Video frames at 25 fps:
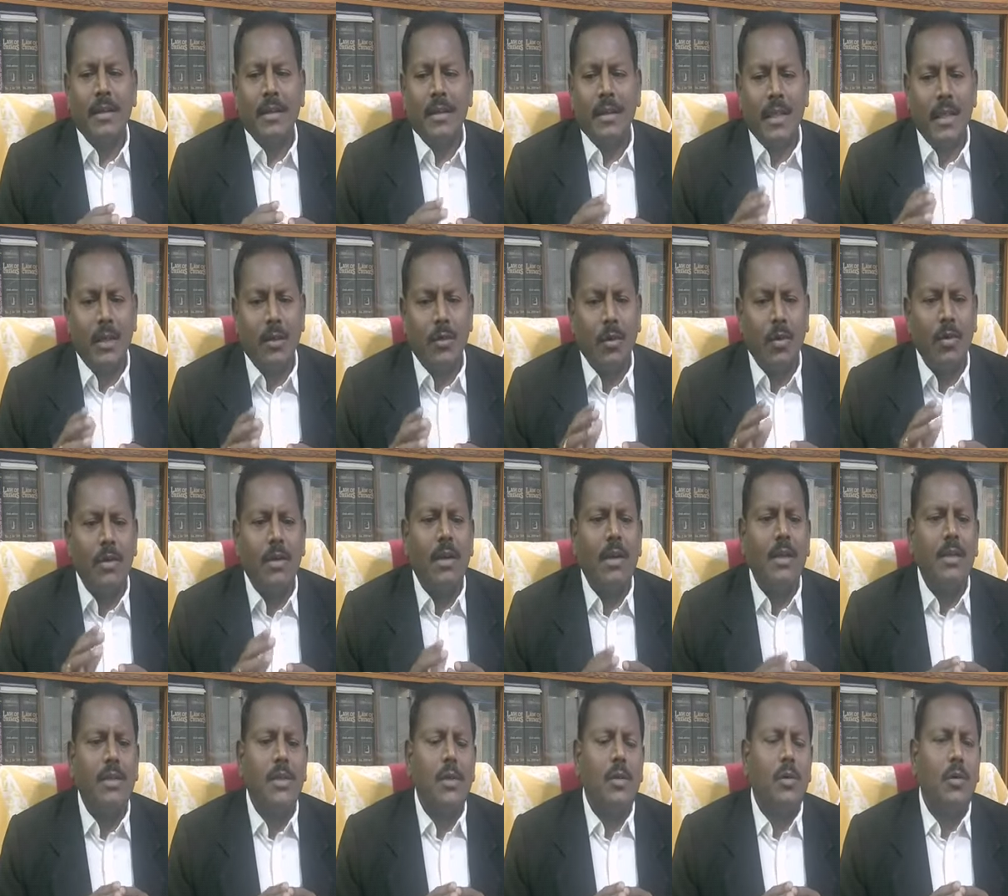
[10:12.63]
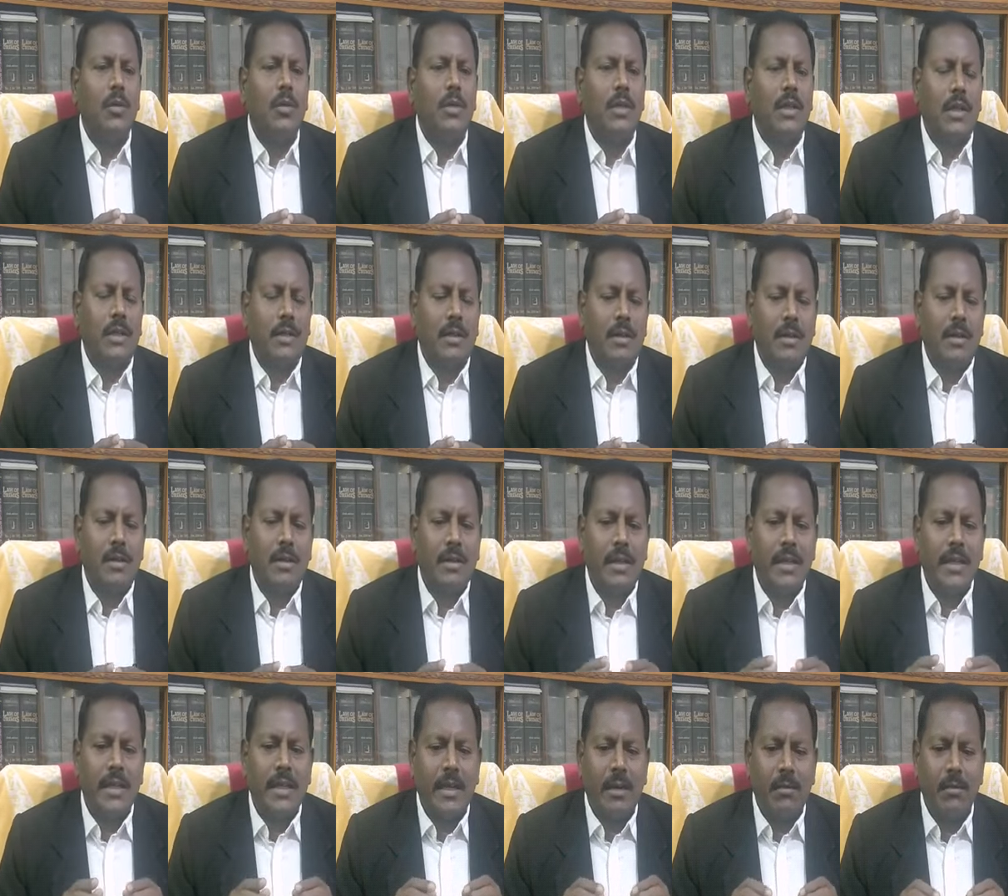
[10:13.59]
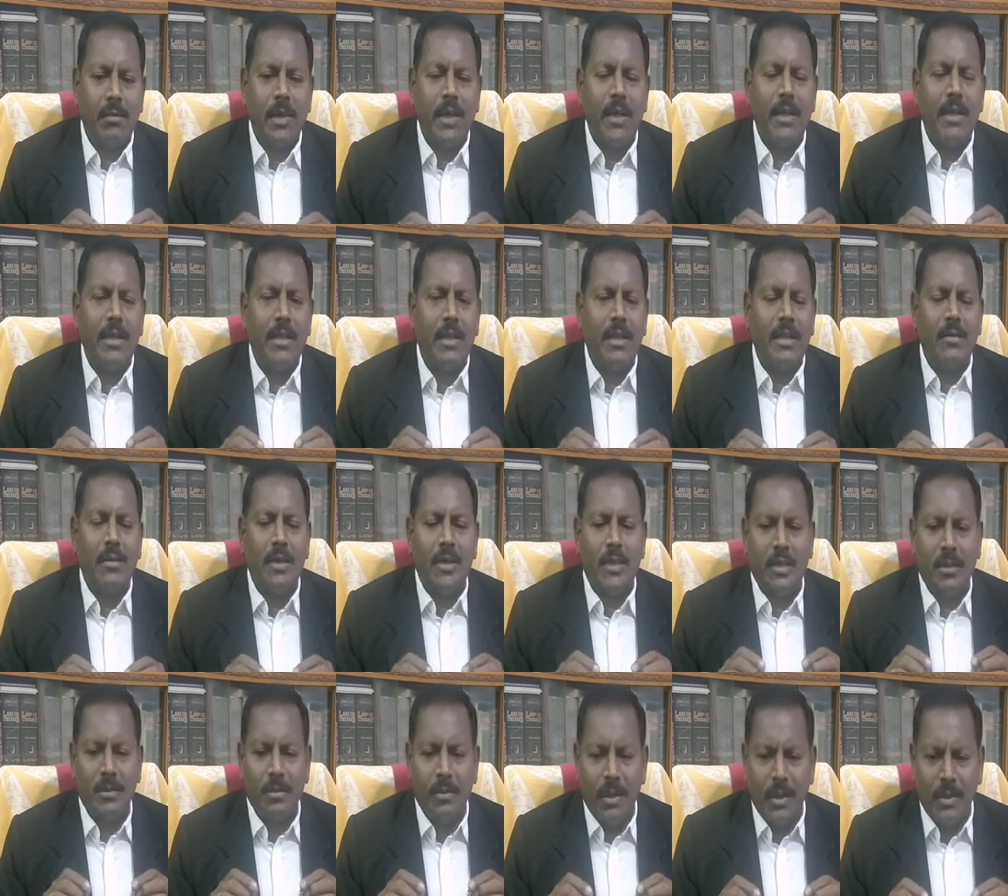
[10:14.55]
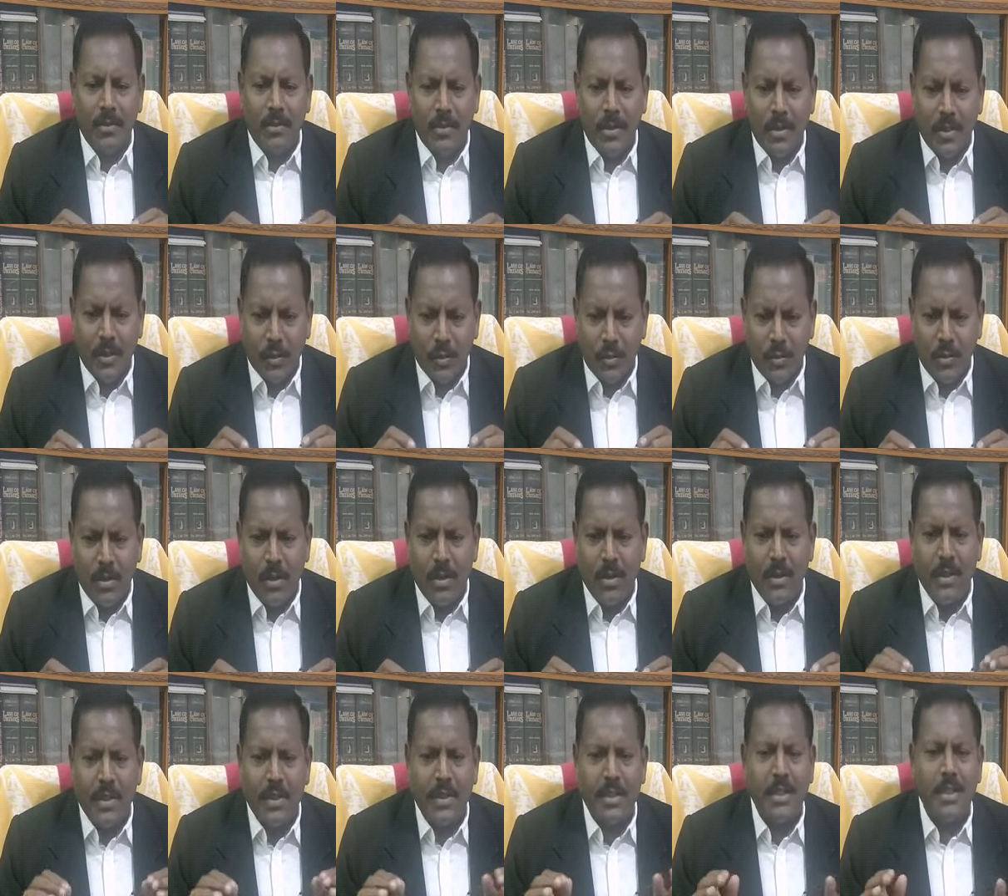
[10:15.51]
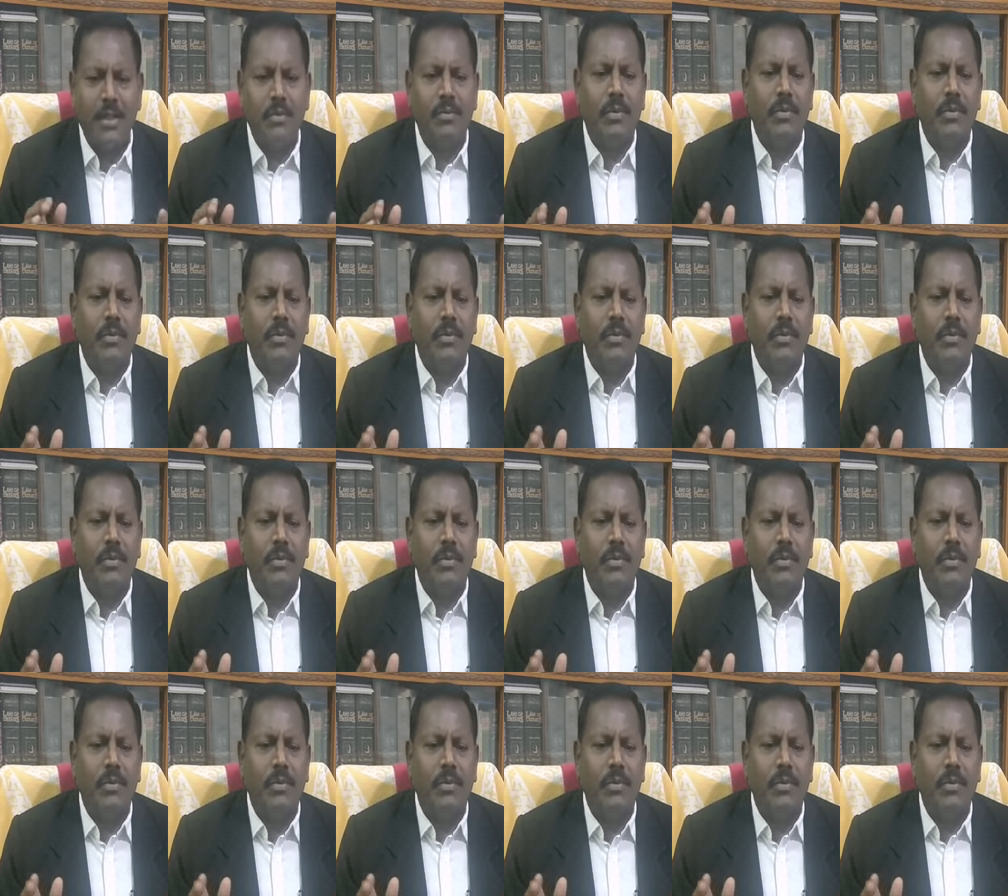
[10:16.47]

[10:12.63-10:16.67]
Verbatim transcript: The court also ruled that the combined reservation benefit should not exceed